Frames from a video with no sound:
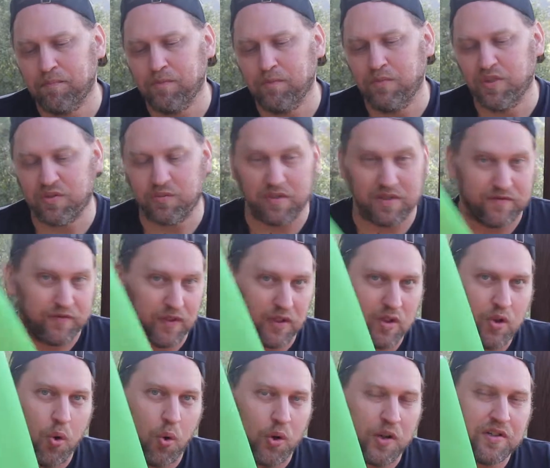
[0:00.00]
This one's for
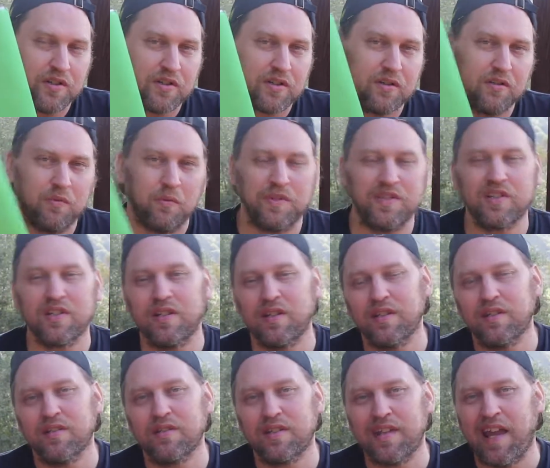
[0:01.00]
Court, which
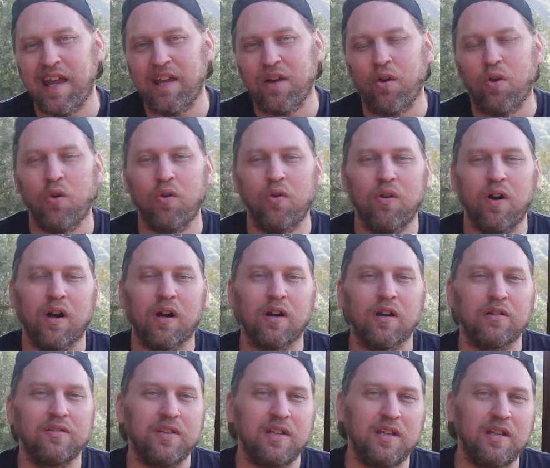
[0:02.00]
is
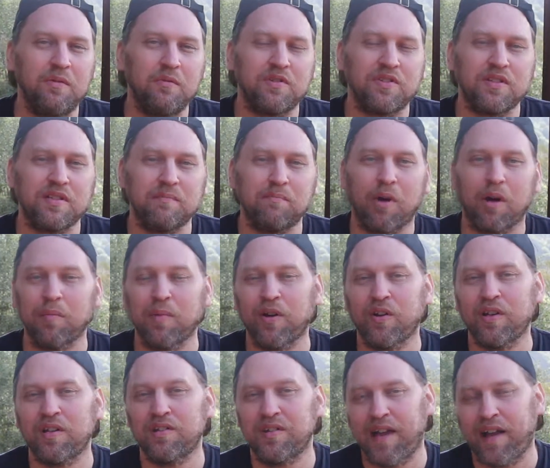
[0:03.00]
K-O-R-T, which is
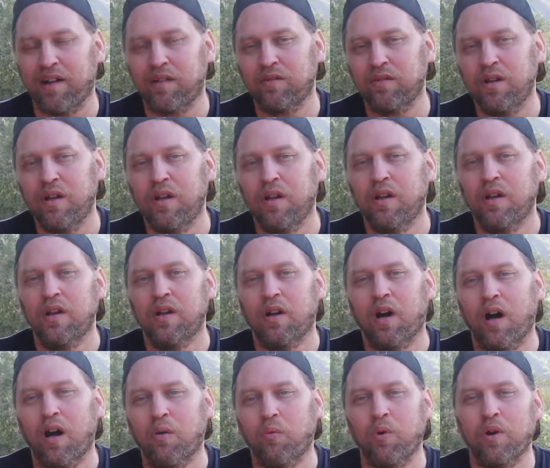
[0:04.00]
Barbarian Town,
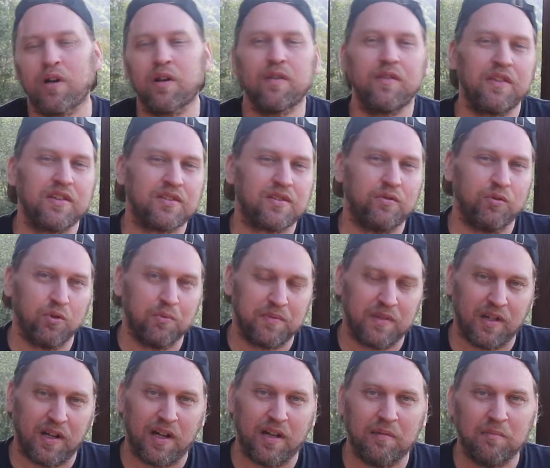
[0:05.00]
where this group
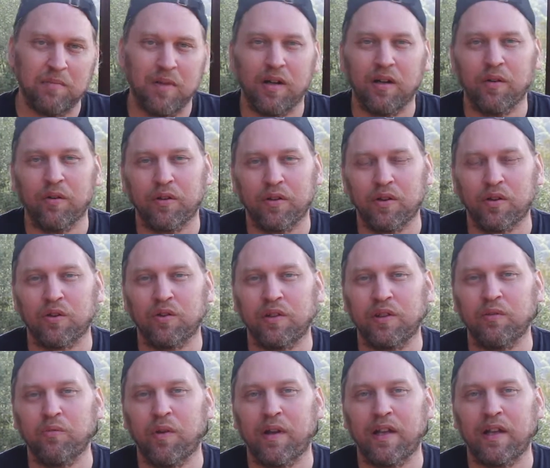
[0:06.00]
that I'm
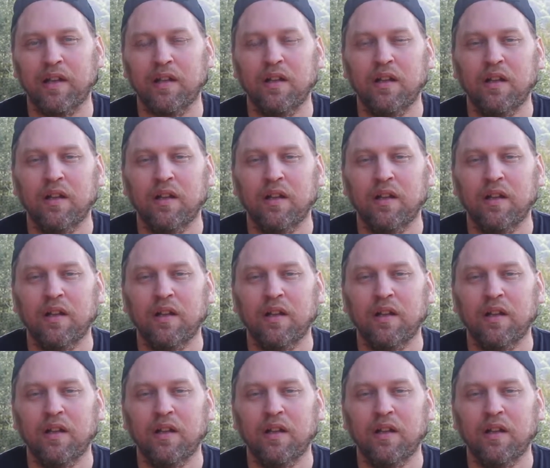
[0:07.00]
currently running,